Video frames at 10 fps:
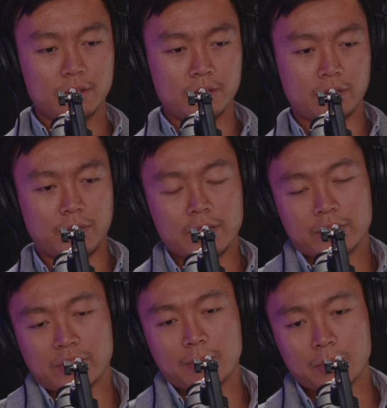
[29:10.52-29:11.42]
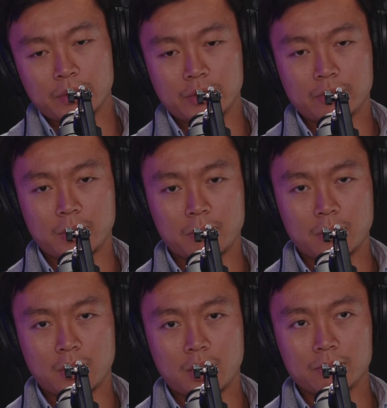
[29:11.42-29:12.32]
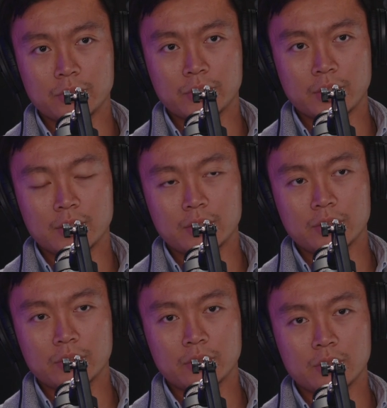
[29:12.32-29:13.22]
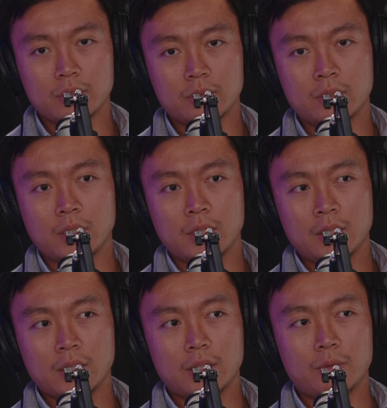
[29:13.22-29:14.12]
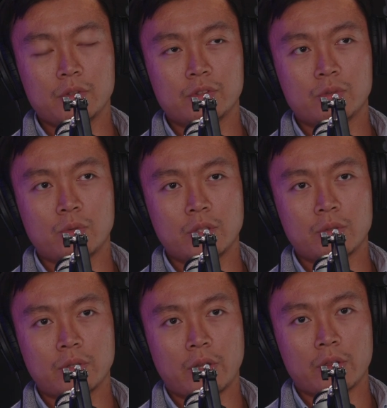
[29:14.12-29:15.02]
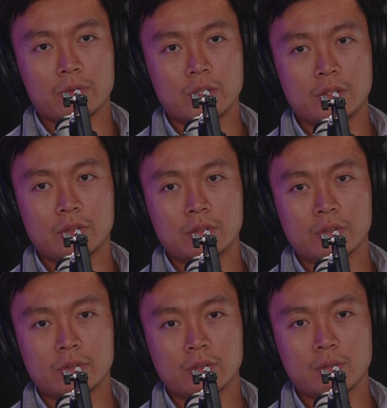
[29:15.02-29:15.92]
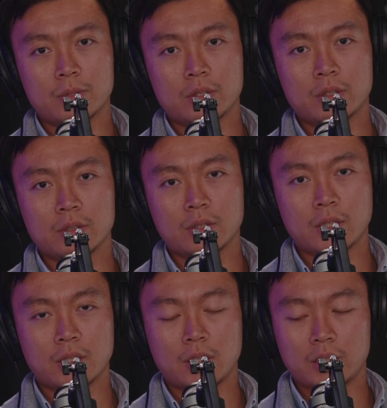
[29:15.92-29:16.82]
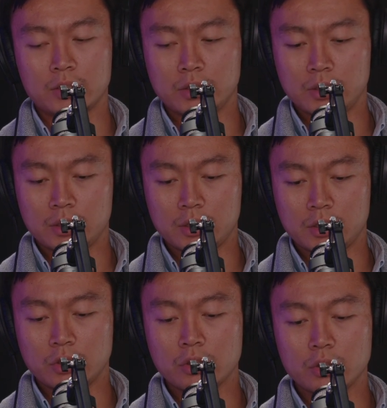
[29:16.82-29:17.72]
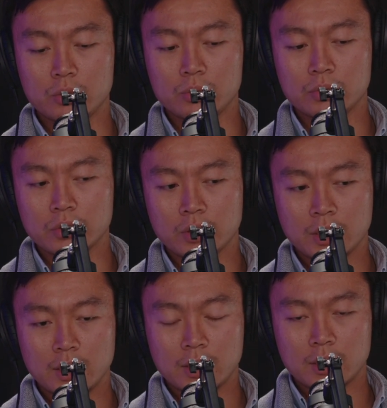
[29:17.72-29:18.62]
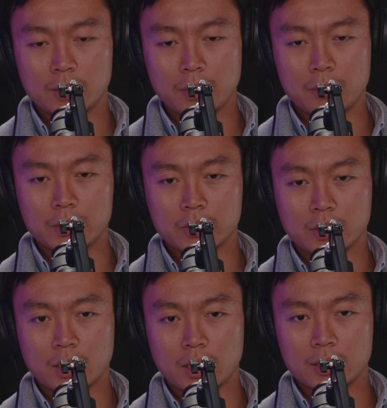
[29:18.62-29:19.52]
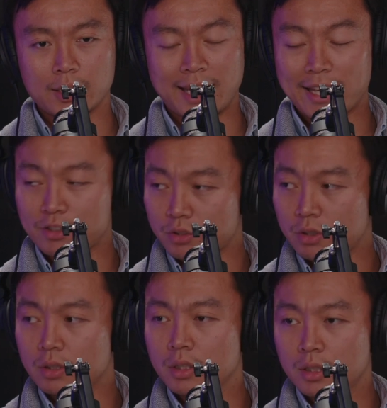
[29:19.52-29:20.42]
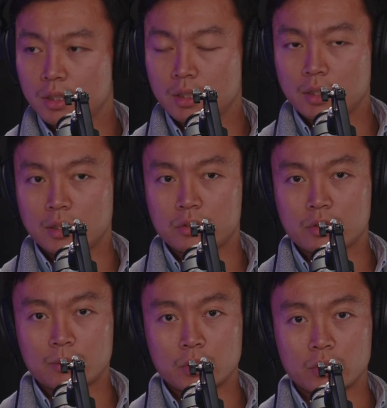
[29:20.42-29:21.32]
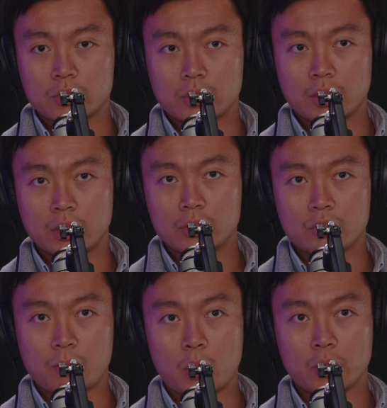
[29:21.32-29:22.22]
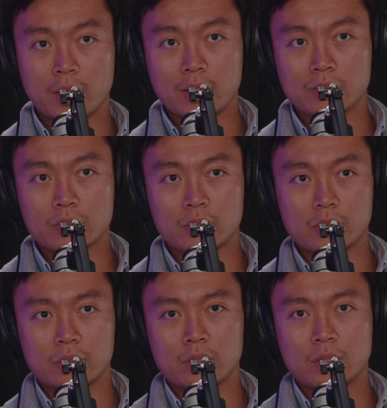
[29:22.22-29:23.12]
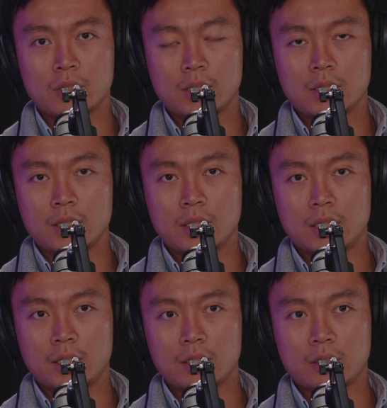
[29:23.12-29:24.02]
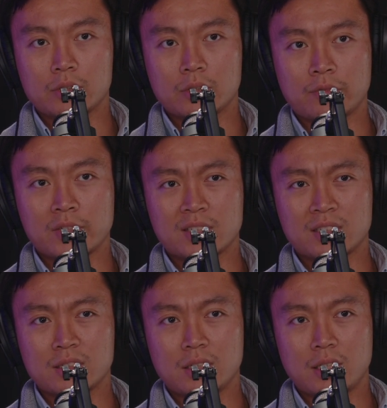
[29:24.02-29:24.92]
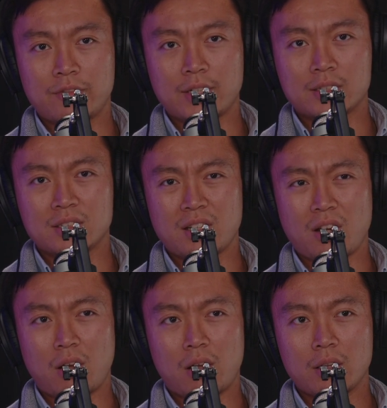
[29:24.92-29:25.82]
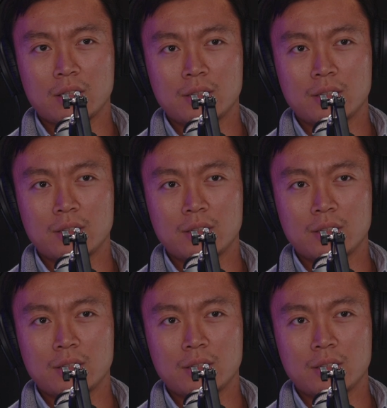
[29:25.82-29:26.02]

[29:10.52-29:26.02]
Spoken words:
greater example is my mom's sickness. So it was 2023 summer that I got the news that my mother got cancer. It's terminal stage bone cancer, and also affected the lung,